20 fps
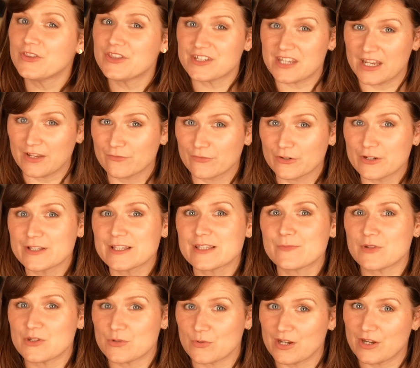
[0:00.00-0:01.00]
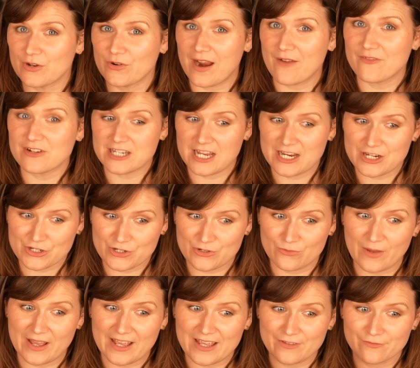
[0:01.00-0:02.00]
the difference between a gravitational
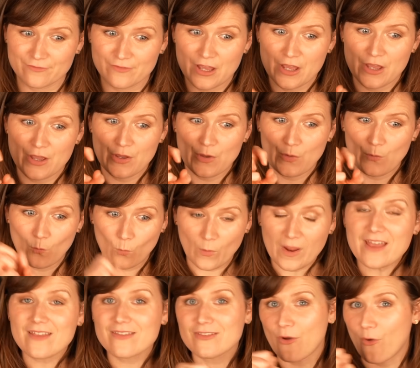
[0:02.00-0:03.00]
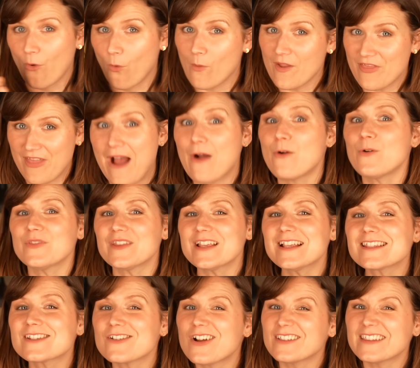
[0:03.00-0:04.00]
wave with or without
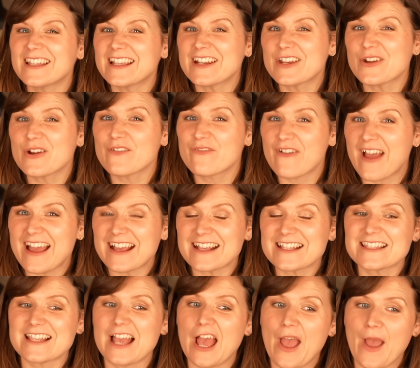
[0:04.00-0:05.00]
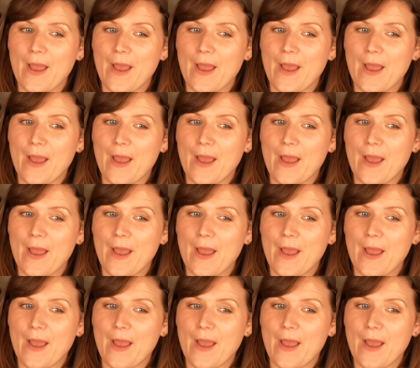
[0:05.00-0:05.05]
these nonlinear effects.